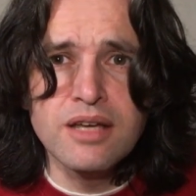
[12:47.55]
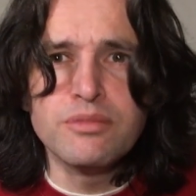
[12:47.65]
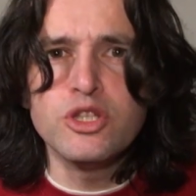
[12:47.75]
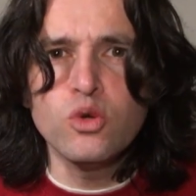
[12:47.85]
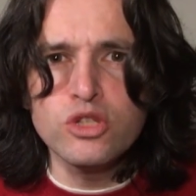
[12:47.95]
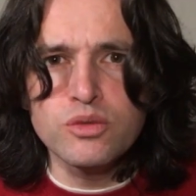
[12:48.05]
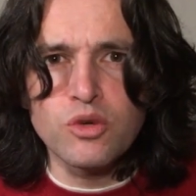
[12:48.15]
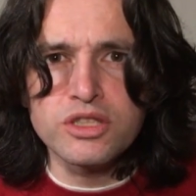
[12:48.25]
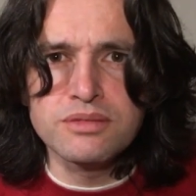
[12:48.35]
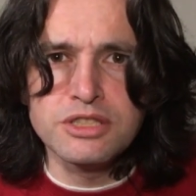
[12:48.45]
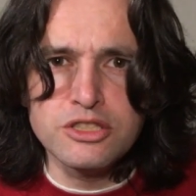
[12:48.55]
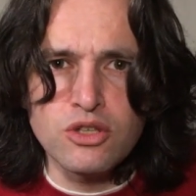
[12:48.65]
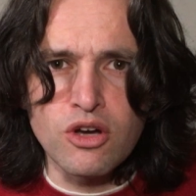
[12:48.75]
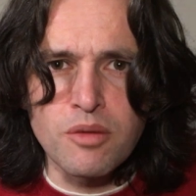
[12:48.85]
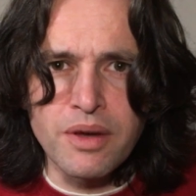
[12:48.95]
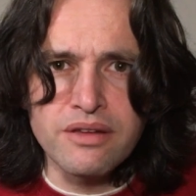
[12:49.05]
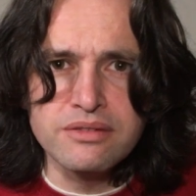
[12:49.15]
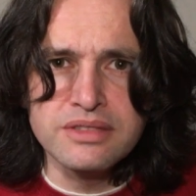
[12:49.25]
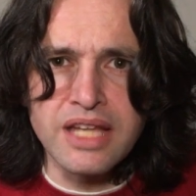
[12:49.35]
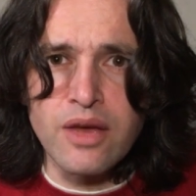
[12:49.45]
but the only one I'm going to talk about
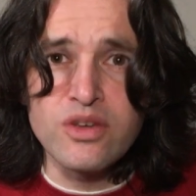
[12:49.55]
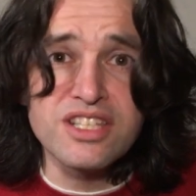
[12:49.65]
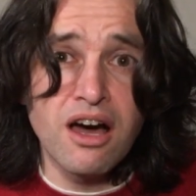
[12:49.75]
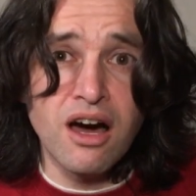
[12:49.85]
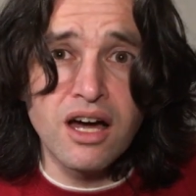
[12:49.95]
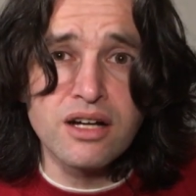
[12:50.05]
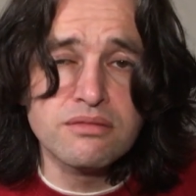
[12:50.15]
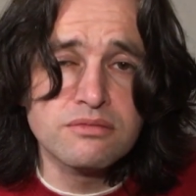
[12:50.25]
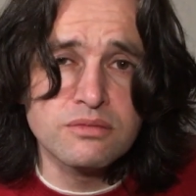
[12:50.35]
now is R,